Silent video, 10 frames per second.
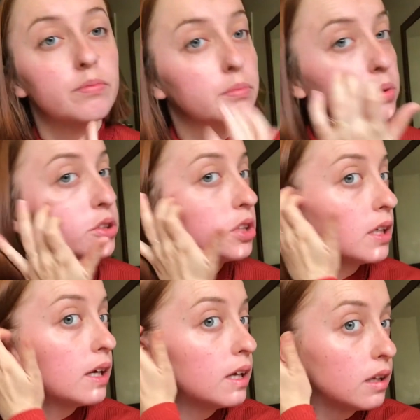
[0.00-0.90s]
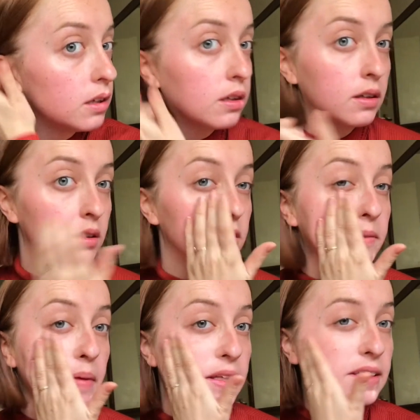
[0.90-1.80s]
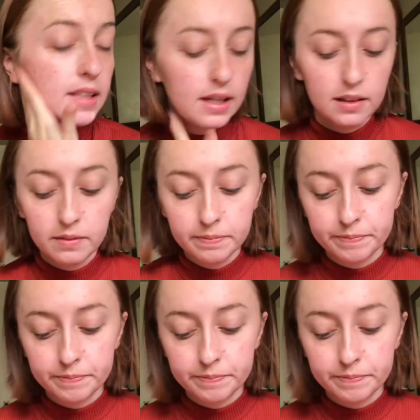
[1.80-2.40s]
push it in to my skin.